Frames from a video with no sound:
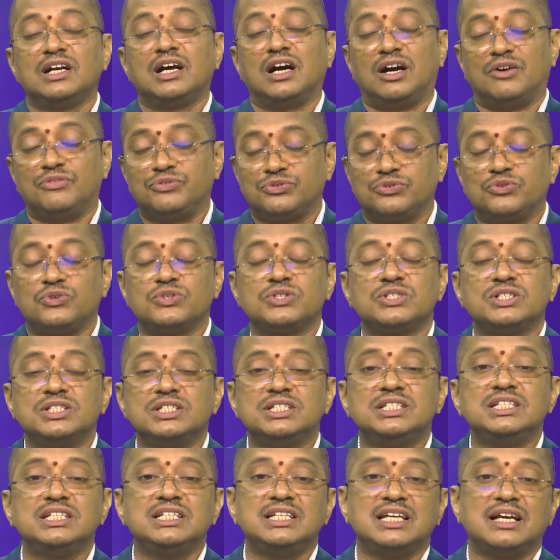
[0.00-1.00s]
Of course,
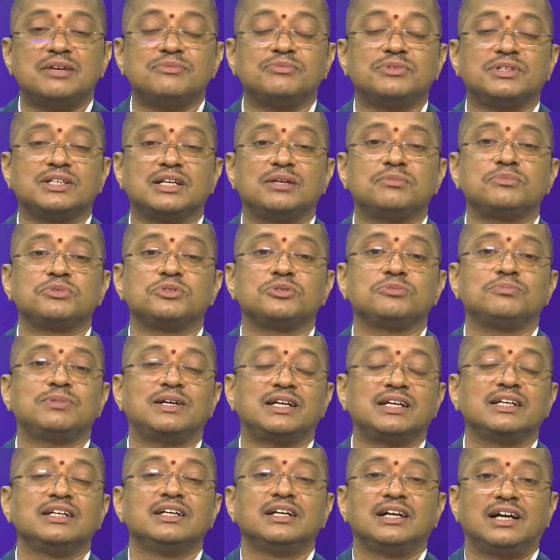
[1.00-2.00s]
G M1, M2
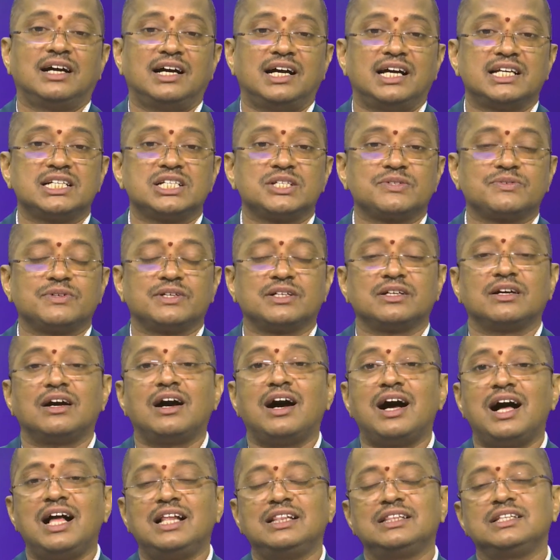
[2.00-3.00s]
by R square.
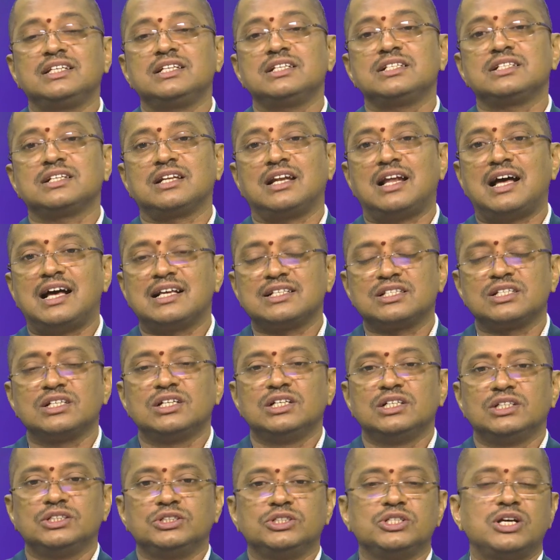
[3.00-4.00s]
All these laws
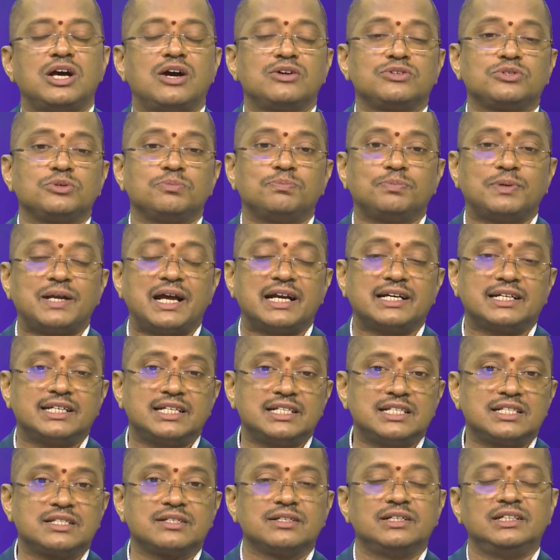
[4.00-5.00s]
you have to
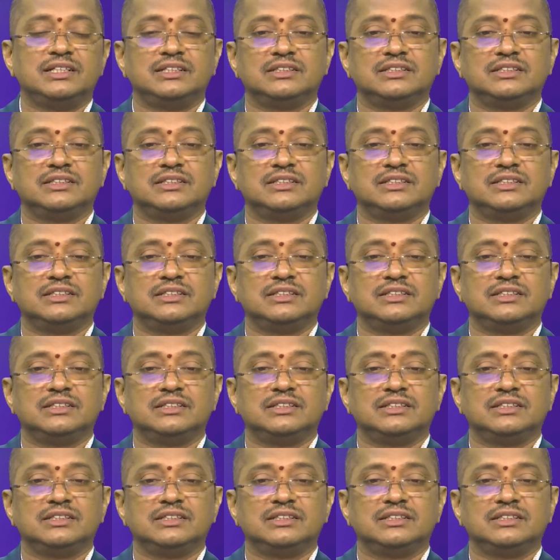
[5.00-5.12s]
practice.